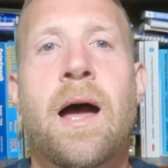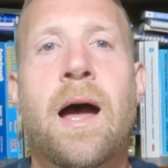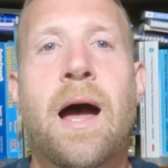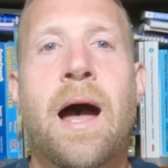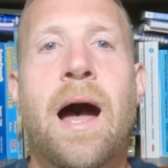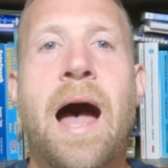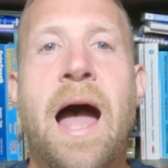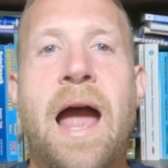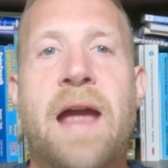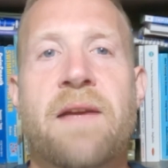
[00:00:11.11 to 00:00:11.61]

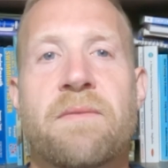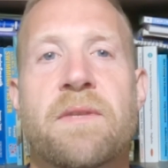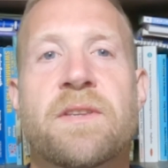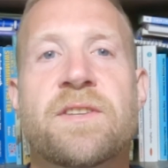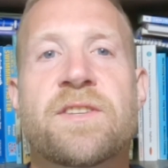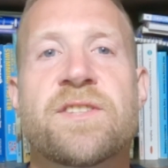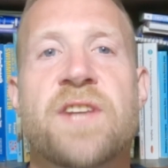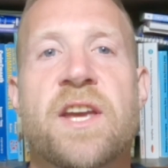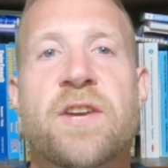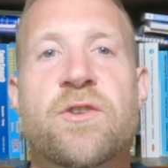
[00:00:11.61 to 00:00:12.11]
Hi, this
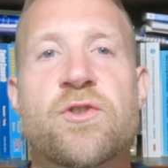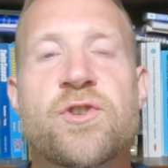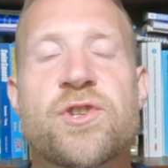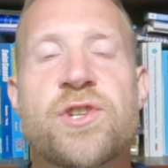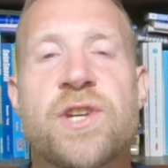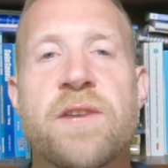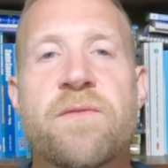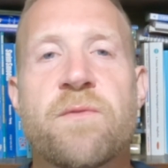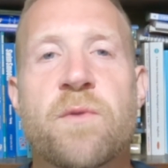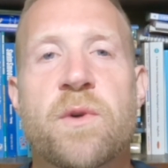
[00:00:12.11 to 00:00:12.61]
is Andrew
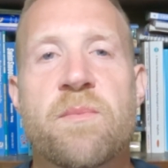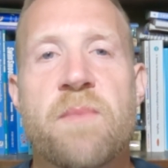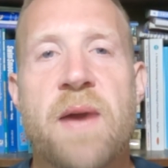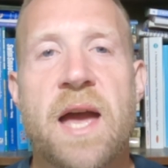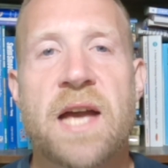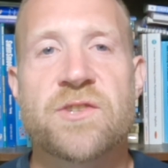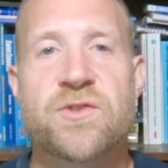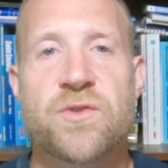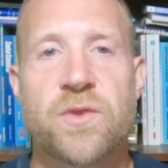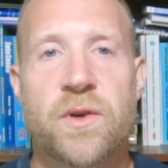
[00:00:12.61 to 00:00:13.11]
Sheaf with
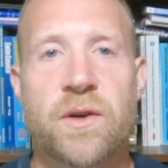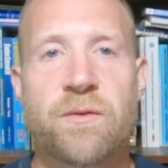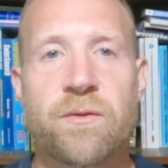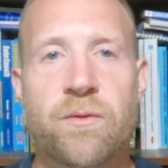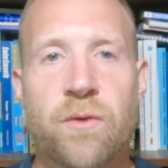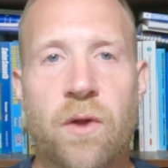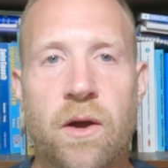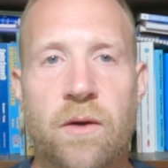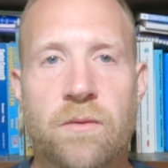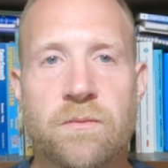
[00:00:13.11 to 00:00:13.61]
Mastering
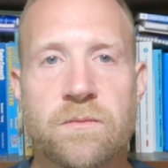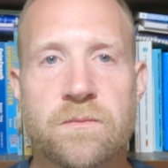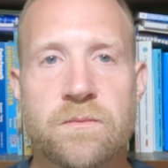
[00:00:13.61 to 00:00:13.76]
Flow.